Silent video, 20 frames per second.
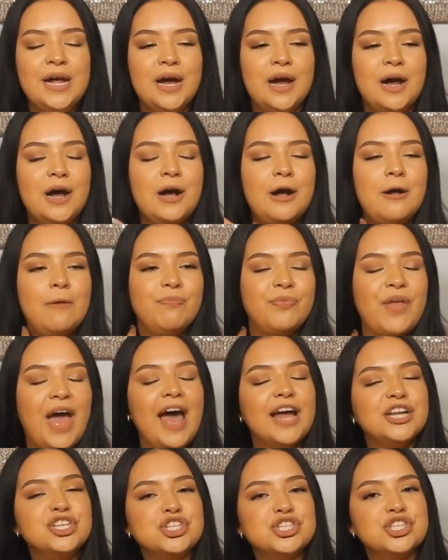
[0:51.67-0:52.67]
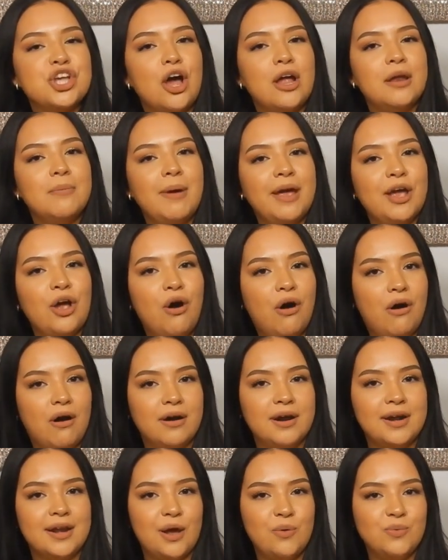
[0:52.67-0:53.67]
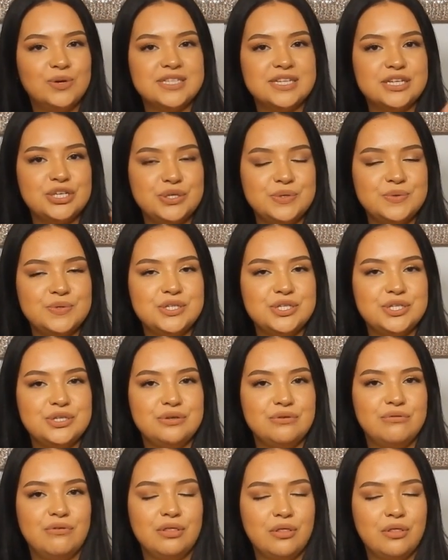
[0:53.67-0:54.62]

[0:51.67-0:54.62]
I had just gotten my car and I wasn't used to